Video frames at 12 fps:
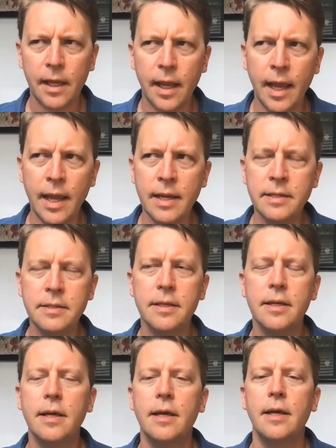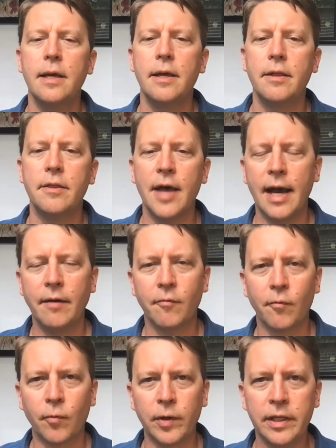And that
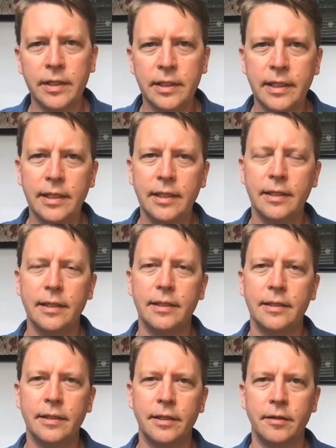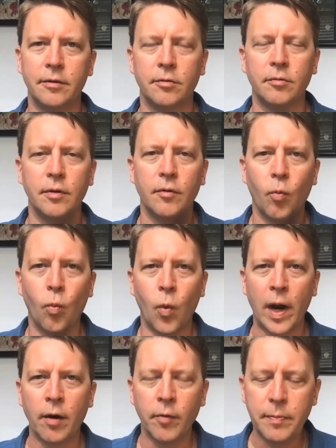really,
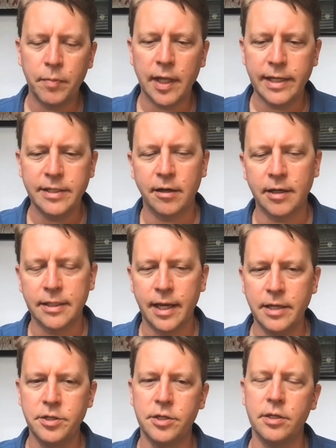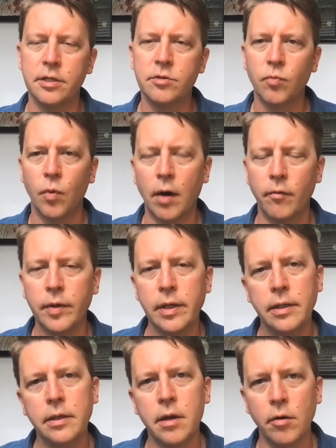where we place our attention is what
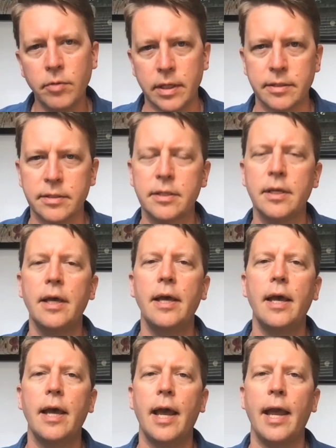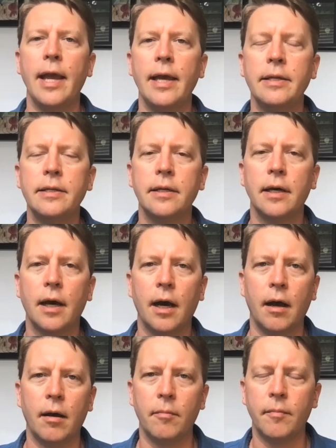we notice. And
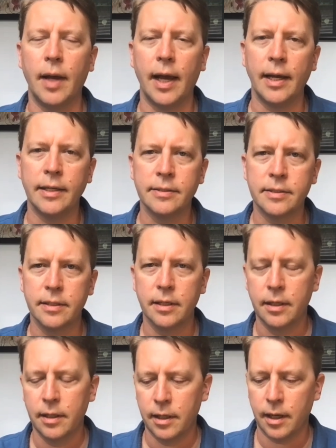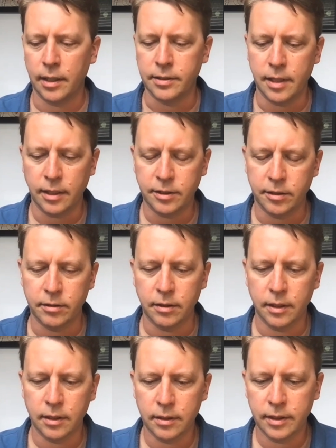as
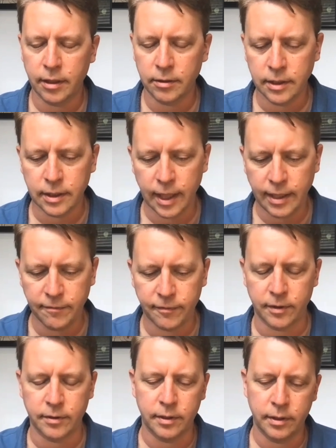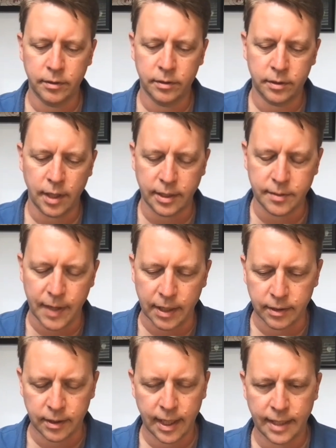Dr. Carolyn Langford talked about
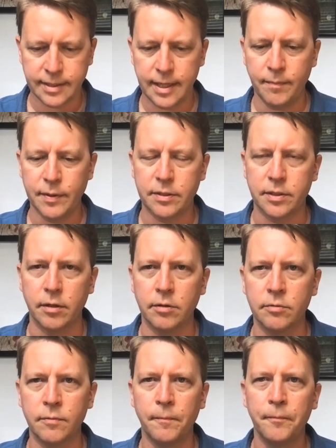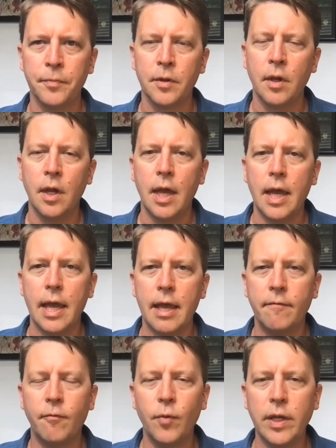in the last episode,
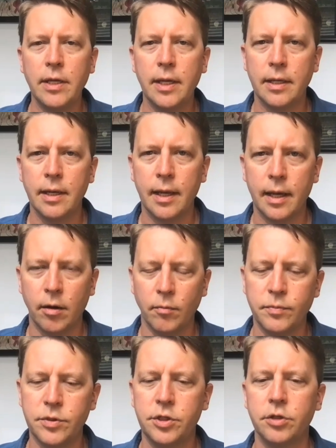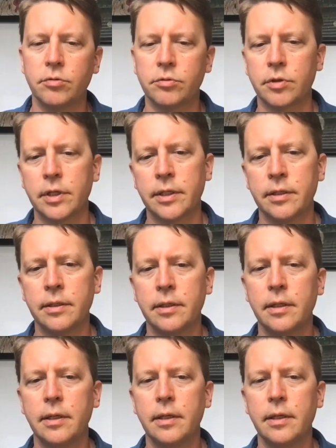if we can help children